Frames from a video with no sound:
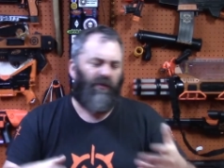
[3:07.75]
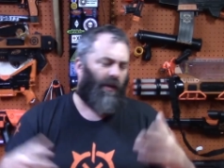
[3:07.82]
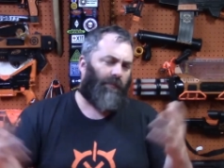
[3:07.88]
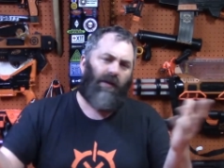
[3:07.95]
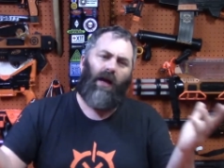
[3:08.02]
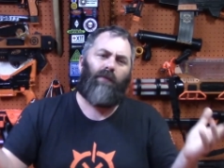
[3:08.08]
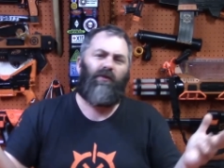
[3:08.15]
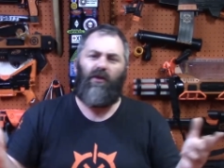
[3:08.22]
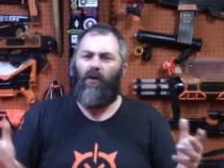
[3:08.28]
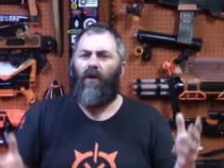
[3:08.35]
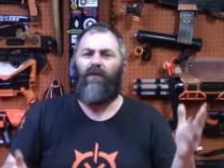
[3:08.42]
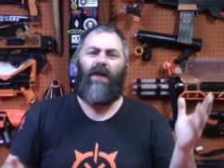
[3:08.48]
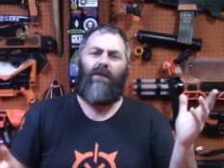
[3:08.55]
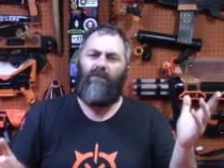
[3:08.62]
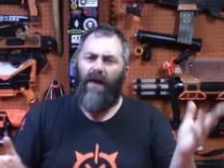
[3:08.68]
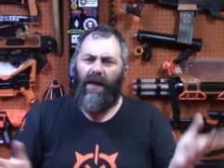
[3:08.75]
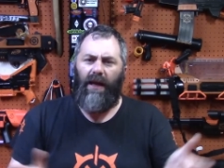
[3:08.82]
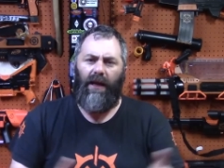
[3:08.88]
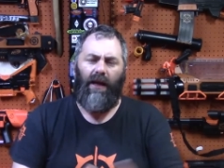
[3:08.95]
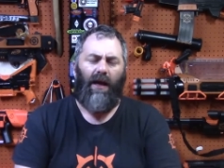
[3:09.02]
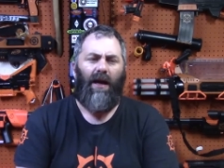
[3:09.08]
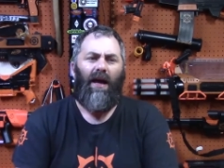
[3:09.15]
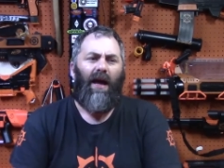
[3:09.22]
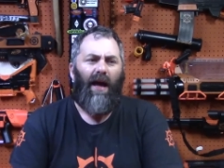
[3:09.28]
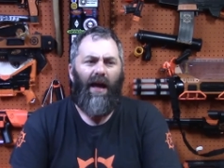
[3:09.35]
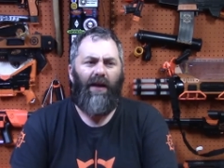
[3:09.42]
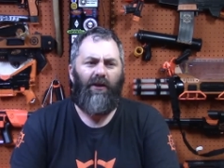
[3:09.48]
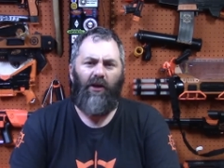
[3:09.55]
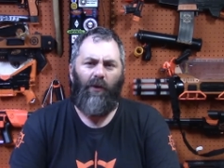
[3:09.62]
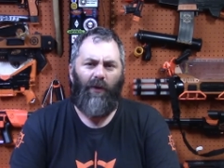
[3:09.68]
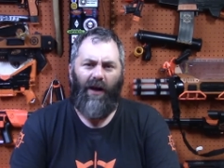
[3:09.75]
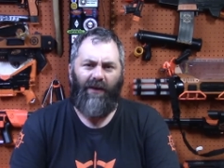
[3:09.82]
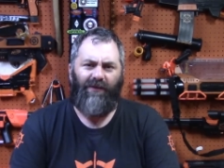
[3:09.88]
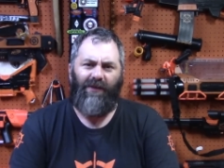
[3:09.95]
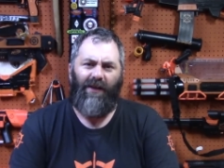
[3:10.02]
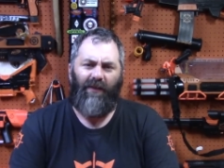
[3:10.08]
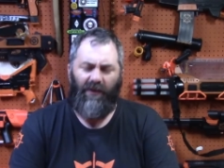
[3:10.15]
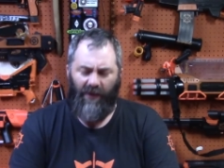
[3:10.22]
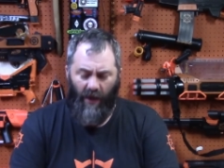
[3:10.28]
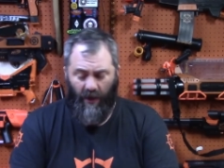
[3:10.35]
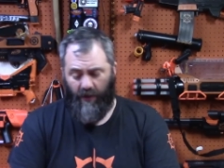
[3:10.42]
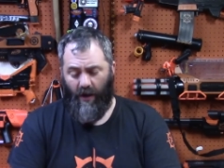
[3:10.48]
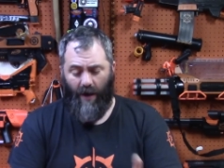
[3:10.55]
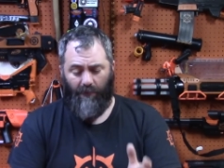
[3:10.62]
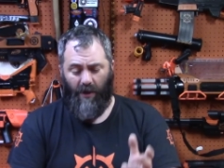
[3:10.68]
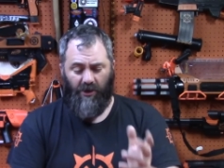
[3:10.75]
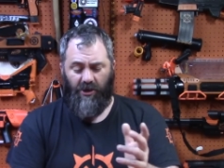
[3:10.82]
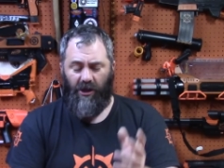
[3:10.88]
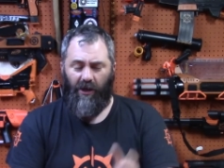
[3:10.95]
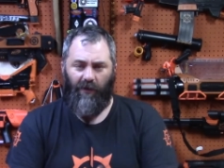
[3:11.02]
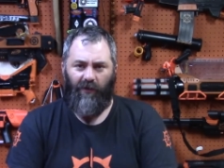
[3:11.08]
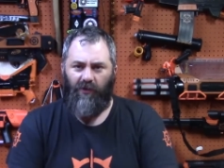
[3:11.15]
Sometimes there aren't that many. And, you know, when I say that not much here,